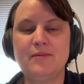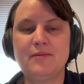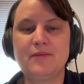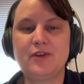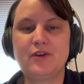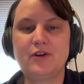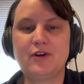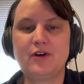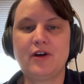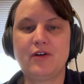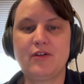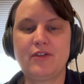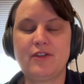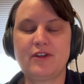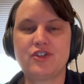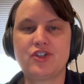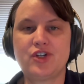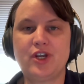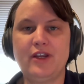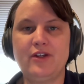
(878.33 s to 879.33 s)
your health
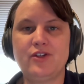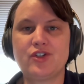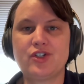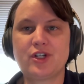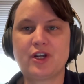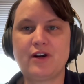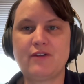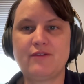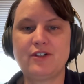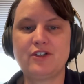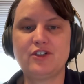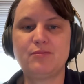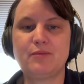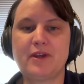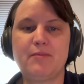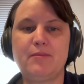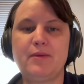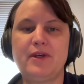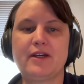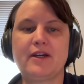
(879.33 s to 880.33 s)
exchange coverage
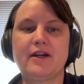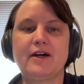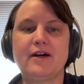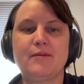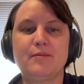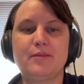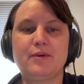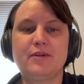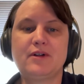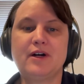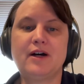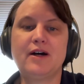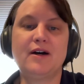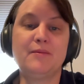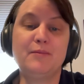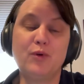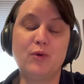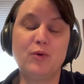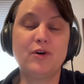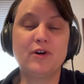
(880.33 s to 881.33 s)
might pick up,
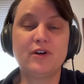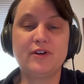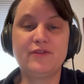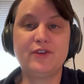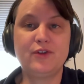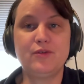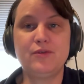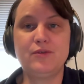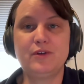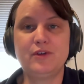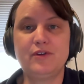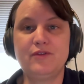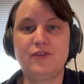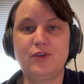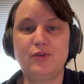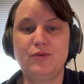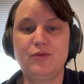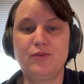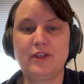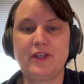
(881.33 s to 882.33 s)
or if
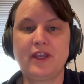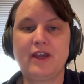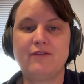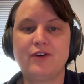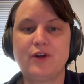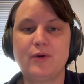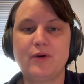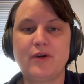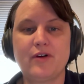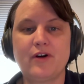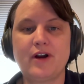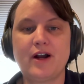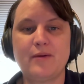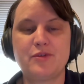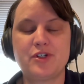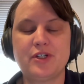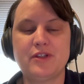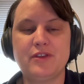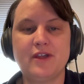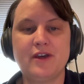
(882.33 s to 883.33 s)
you really have no other
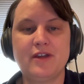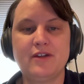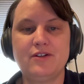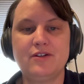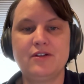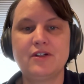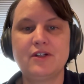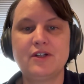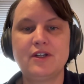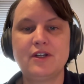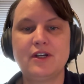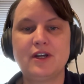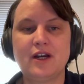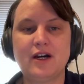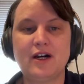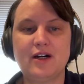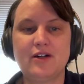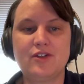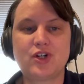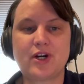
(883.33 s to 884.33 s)
option, then
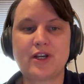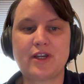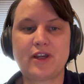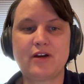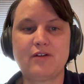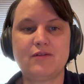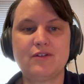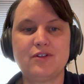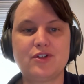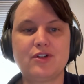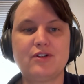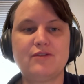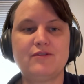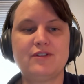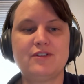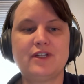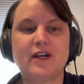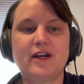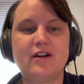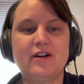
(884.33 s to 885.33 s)
TRICARE Reserve
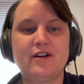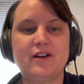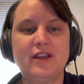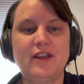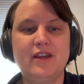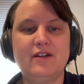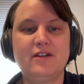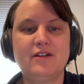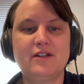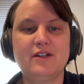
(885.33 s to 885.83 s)
Retiree.